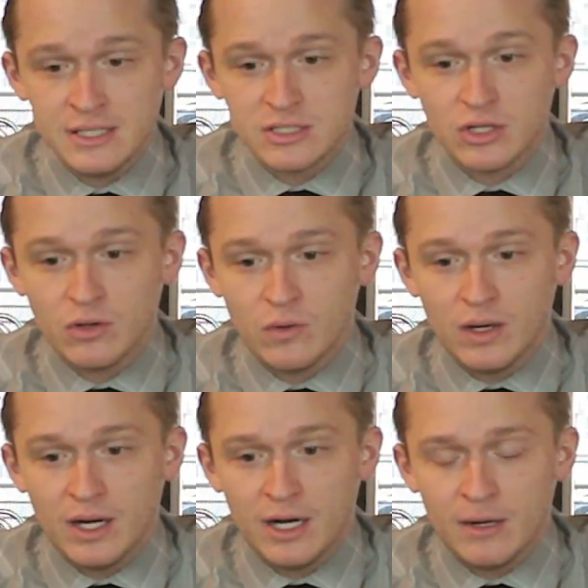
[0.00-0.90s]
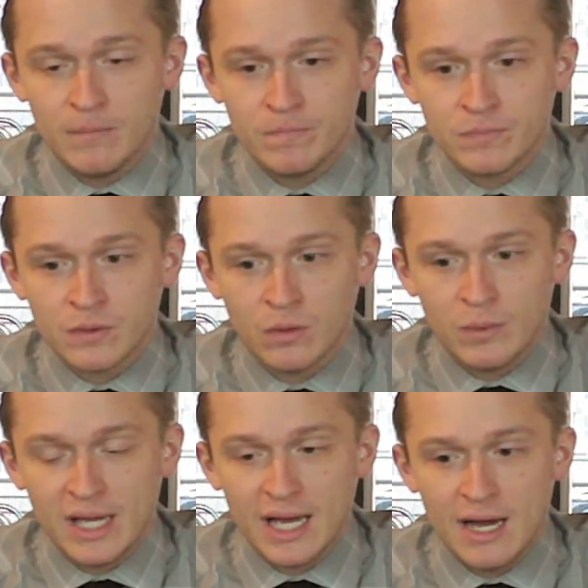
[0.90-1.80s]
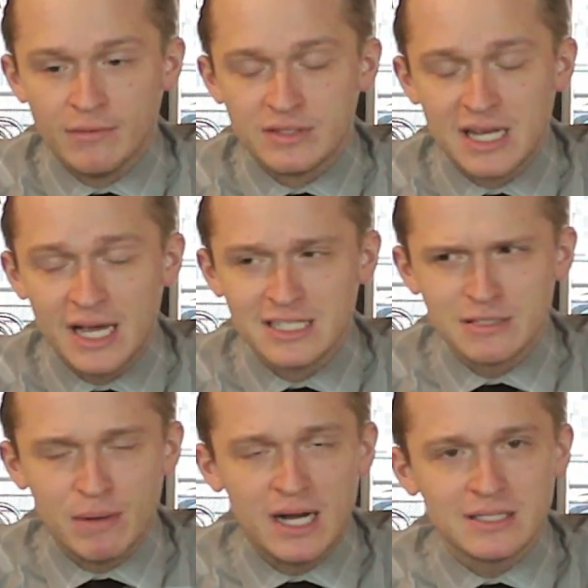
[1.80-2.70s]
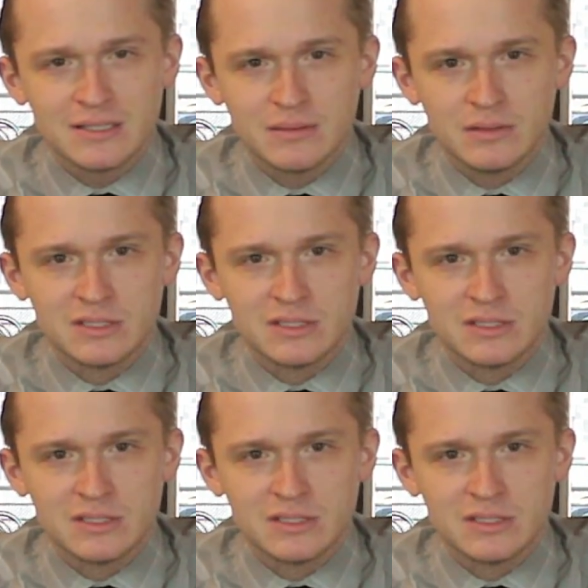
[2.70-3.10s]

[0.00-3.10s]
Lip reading: So we have 10 spots